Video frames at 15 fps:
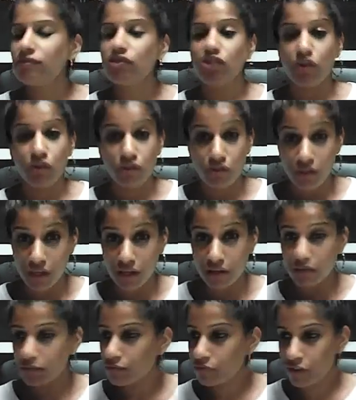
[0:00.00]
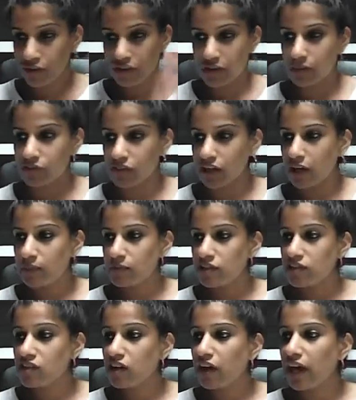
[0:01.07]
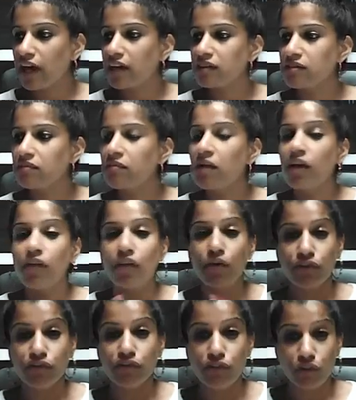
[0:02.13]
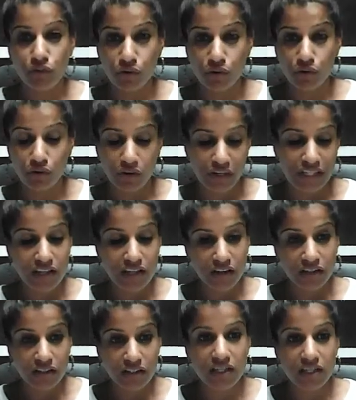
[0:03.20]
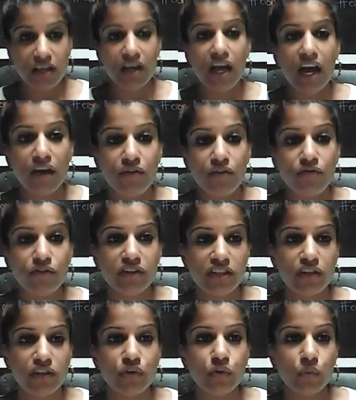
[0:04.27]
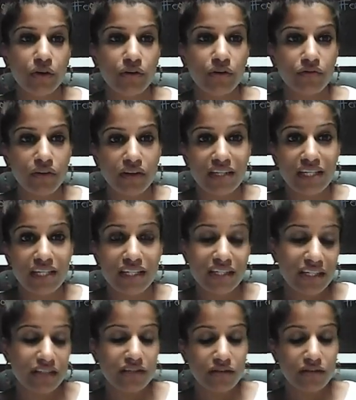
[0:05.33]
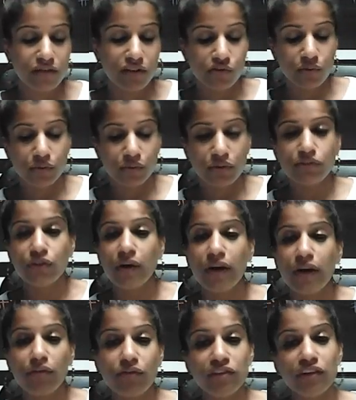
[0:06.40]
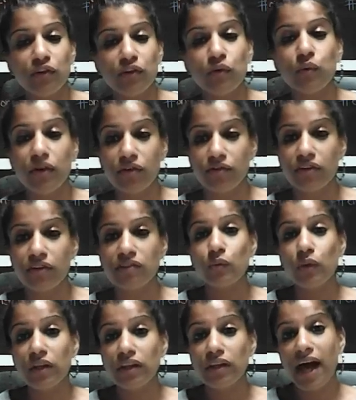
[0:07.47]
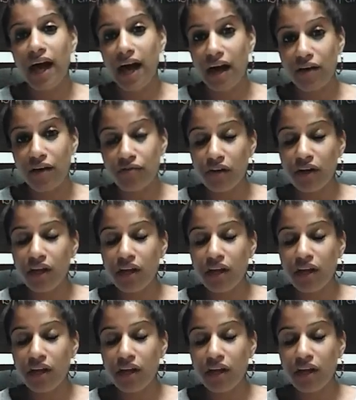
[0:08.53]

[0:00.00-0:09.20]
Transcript: Don't think. First image that comes into your head. There is no wrong or right answer. Every single one of us is an individual. So every single one of us will have